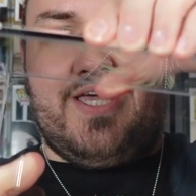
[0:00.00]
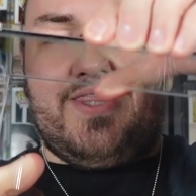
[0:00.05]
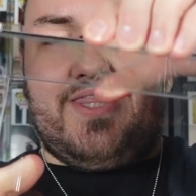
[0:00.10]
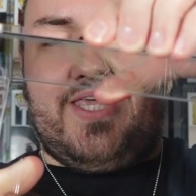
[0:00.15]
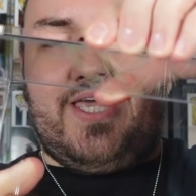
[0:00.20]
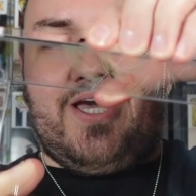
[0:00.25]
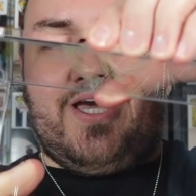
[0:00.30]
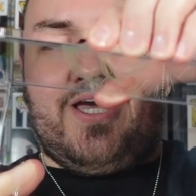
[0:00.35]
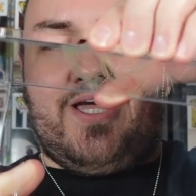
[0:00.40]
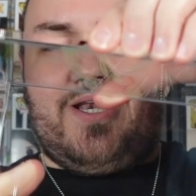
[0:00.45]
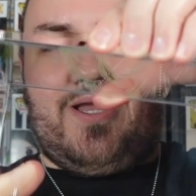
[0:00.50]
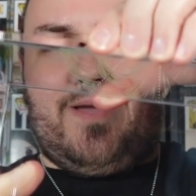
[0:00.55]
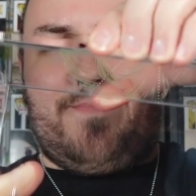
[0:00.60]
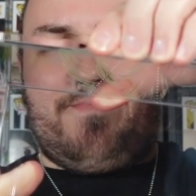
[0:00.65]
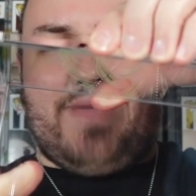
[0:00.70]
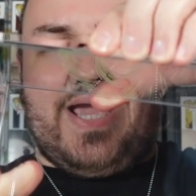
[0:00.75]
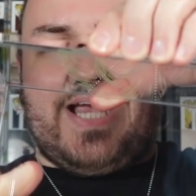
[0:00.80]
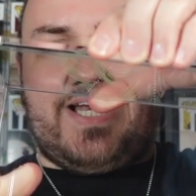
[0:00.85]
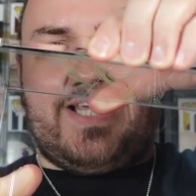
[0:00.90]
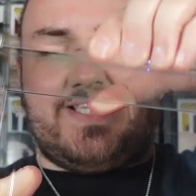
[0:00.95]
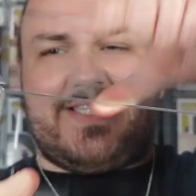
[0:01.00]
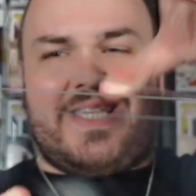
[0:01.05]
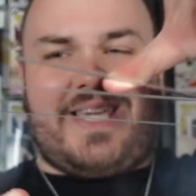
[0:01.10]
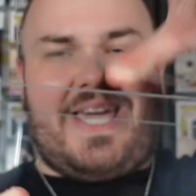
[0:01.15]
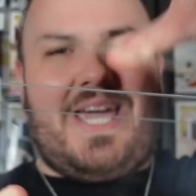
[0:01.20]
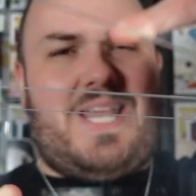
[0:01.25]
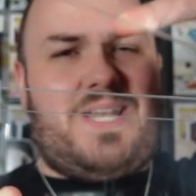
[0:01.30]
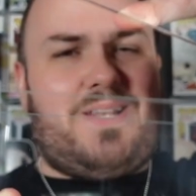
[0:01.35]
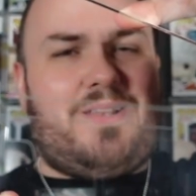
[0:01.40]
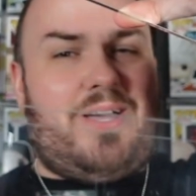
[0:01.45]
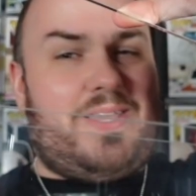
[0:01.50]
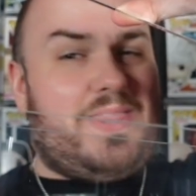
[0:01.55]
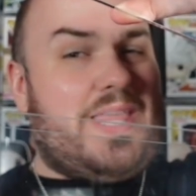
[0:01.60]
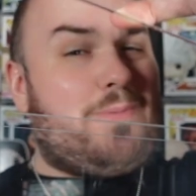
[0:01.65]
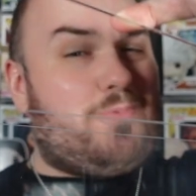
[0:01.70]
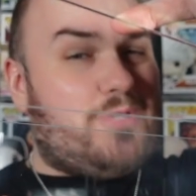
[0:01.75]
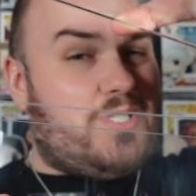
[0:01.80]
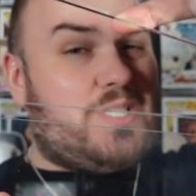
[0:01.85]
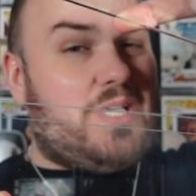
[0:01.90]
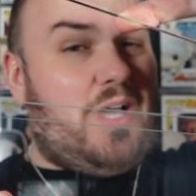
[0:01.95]
The like magnets, again, like
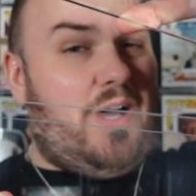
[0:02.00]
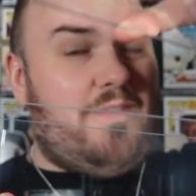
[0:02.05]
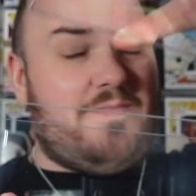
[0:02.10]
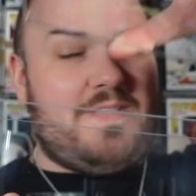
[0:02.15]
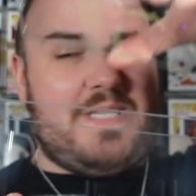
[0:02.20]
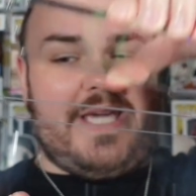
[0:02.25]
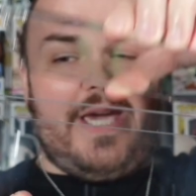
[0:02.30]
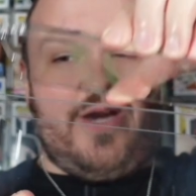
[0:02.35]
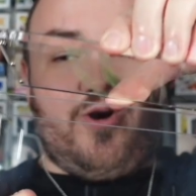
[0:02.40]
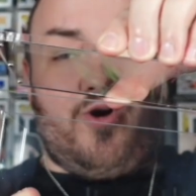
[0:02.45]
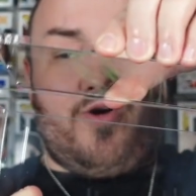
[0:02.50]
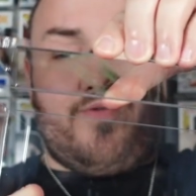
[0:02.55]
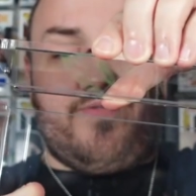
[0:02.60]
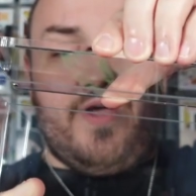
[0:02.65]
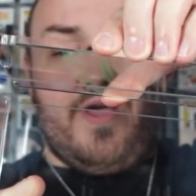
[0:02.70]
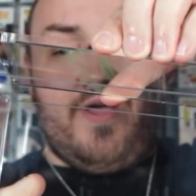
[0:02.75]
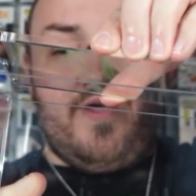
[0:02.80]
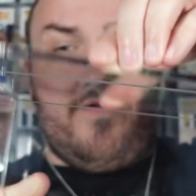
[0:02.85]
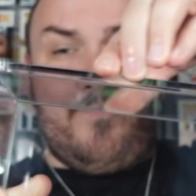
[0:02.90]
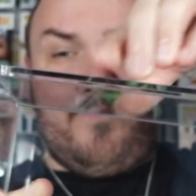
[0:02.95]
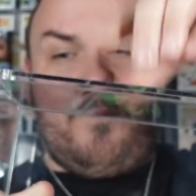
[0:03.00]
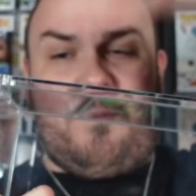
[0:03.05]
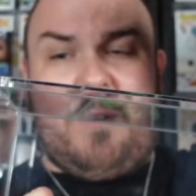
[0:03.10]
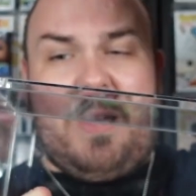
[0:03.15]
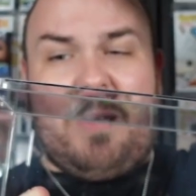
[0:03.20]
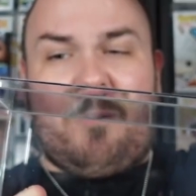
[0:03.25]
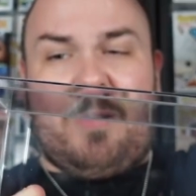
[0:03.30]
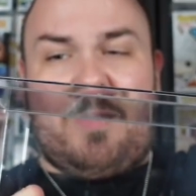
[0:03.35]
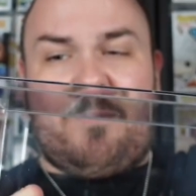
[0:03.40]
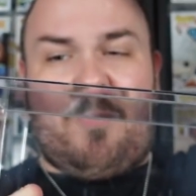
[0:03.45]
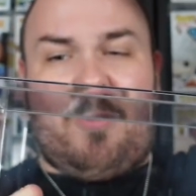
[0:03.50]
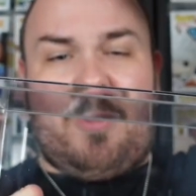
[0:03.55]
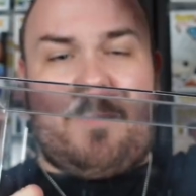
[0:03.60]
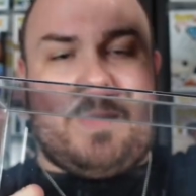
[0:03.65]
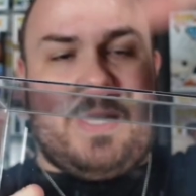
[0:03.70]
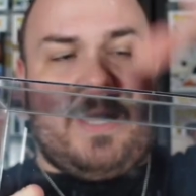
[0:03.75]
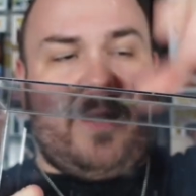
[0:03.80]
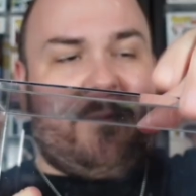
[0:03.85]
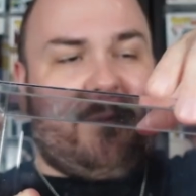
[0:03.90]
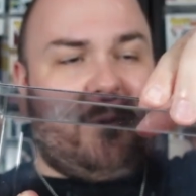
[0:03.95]
that was tough to get off. Very, very
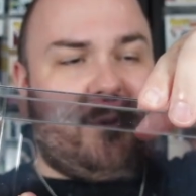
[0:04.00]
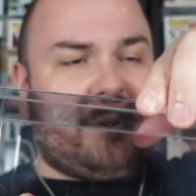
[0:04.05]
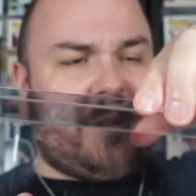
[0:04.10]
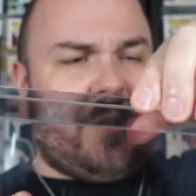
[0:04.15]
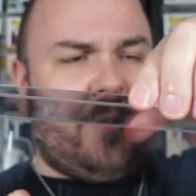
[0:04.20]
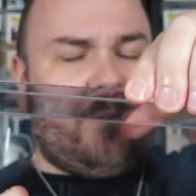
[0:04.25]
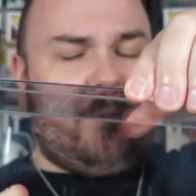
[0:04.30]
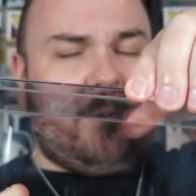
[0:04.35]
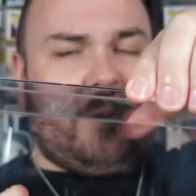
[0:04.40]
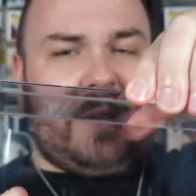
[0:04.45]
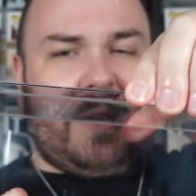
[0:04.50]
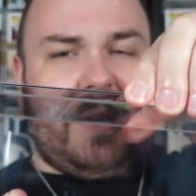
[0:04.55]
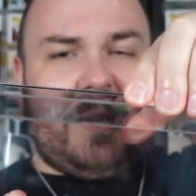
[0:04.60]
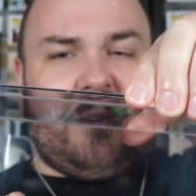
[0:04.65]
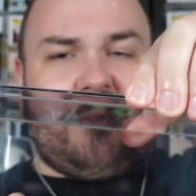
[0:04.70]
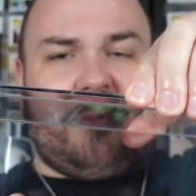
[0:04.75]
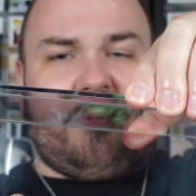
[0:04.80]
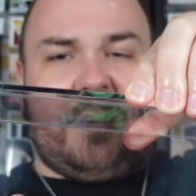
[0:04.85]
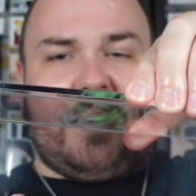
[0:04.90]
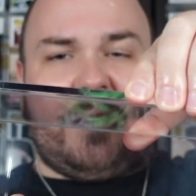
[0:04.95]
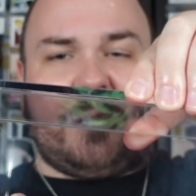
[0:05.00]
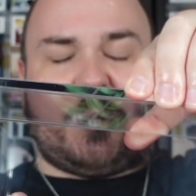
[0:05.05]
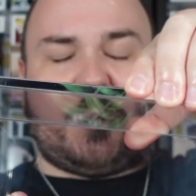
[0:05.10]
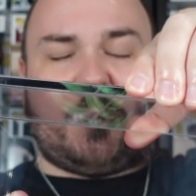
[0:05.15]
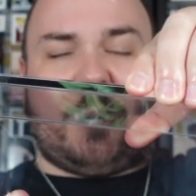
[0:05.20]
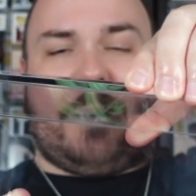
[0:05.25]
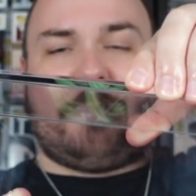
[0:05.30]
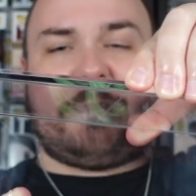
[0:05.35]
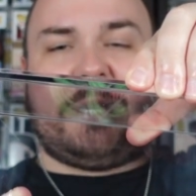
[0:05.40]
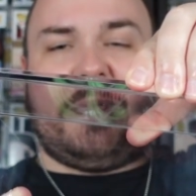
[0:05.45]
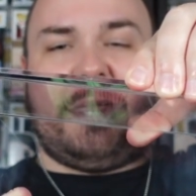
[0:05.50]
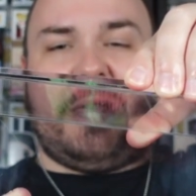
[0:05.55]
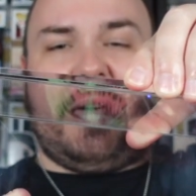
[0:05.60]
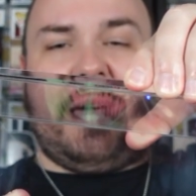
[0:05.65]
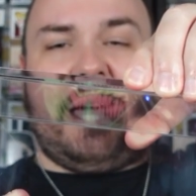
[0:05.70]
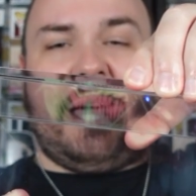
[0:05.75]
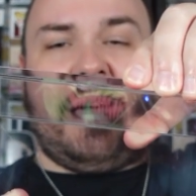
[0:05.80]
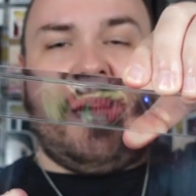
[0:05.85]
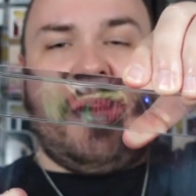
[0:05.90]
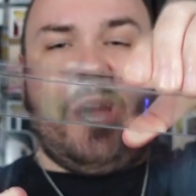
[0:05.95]
powerful. Don't want to get your fingers trapped in
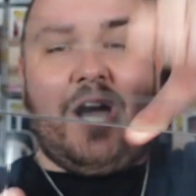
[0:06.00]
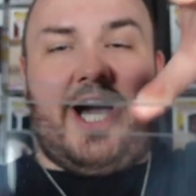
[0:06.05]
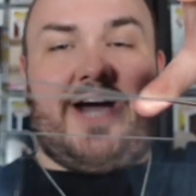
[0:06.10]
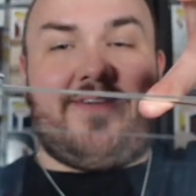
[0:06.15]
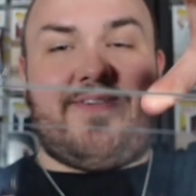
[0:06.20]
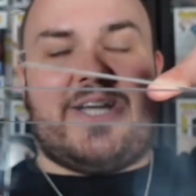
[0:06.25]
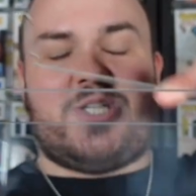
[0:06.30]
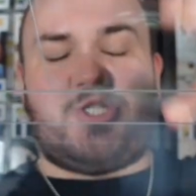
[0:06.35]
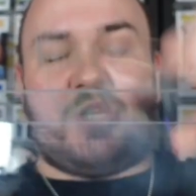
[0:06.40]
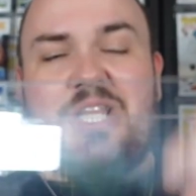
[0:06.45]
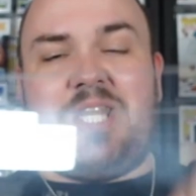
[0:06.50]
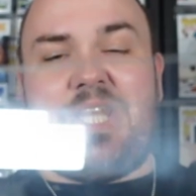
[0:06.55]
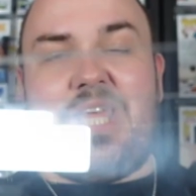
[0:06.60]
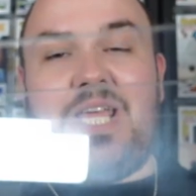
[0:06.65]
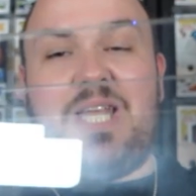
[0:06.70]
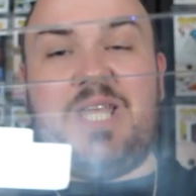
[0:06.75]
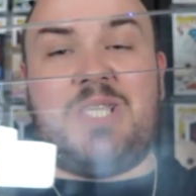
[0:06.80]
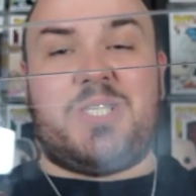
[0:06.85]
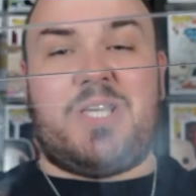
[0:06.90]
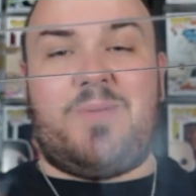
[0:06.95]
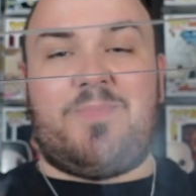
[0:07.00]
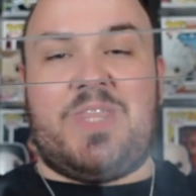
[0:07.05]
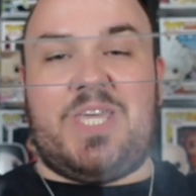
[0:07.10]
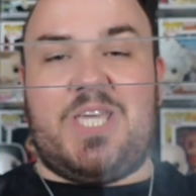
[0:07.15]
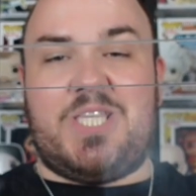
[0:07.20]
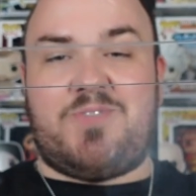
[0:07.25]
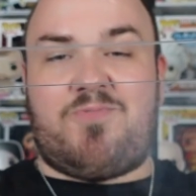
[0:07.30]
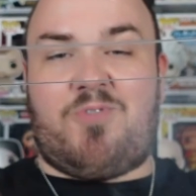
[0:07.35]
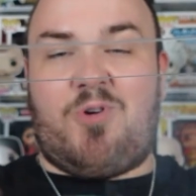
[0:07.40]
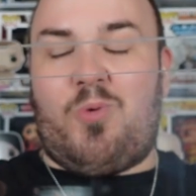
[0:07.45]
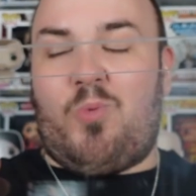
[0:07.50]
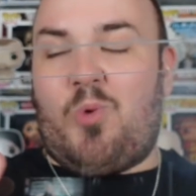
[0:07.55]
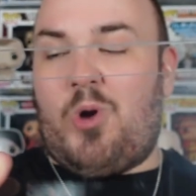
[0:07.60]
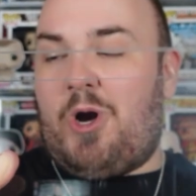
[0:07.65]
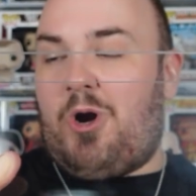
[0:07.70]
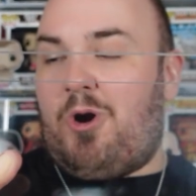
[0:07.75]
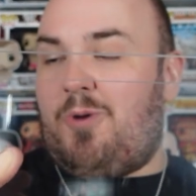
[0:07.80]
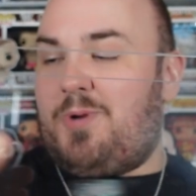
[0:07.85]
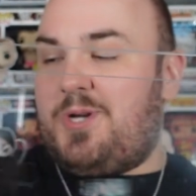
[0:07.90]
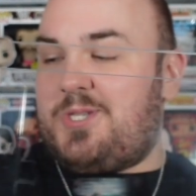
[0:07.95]
there. I've actually needed some of these for a
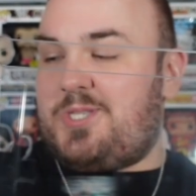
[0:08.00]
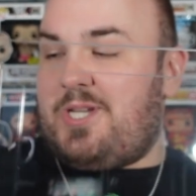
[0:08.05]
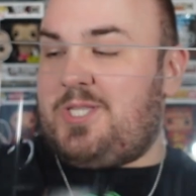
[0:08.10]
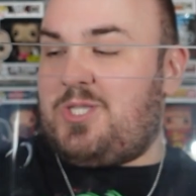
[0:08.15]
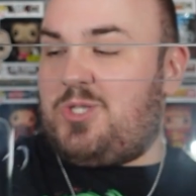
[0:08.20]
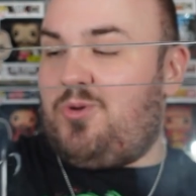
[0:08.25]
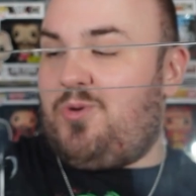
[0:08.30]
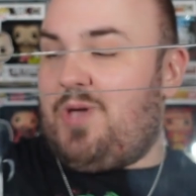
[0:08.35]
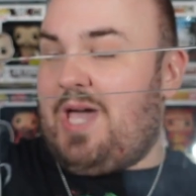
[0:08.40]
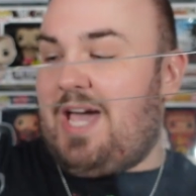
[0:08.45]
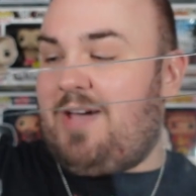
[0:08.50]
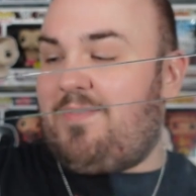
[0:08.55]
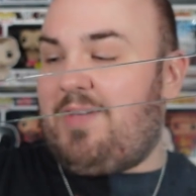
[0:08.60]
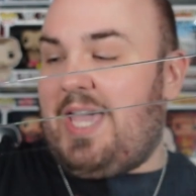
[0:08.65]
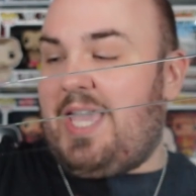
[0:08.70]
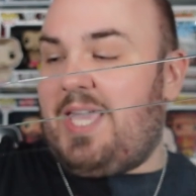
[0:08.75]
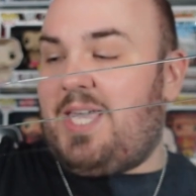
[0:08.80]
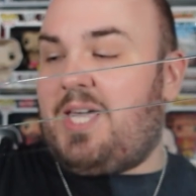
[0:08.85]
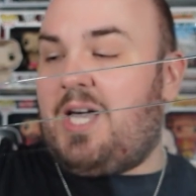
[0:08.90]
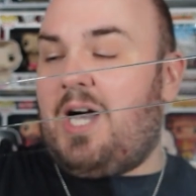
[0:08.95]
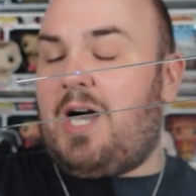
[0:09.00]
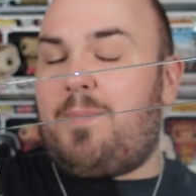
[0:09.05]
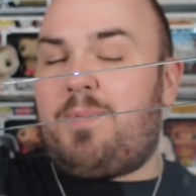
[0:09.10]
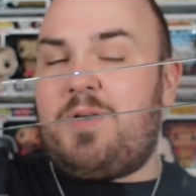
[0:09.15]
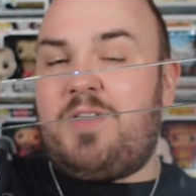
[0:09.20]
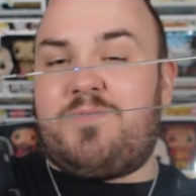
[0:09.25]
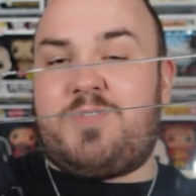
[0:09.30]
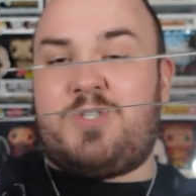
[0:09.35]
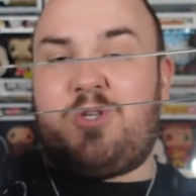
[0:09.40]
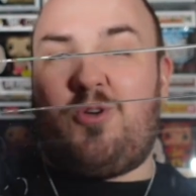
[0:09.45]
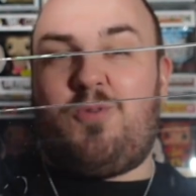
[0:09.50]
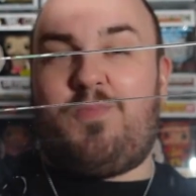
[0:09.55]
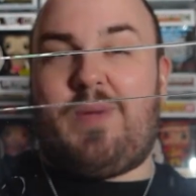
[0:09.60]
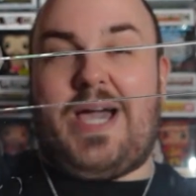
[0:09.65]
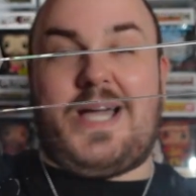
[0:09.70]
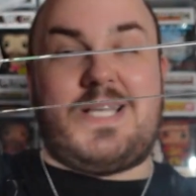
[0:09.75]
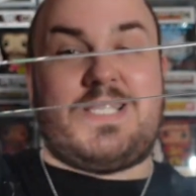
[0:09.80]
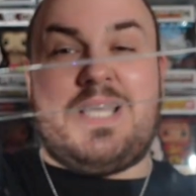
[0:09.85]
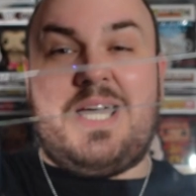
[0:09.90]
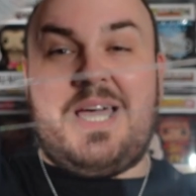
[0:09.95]
while because I do have a couple of two packs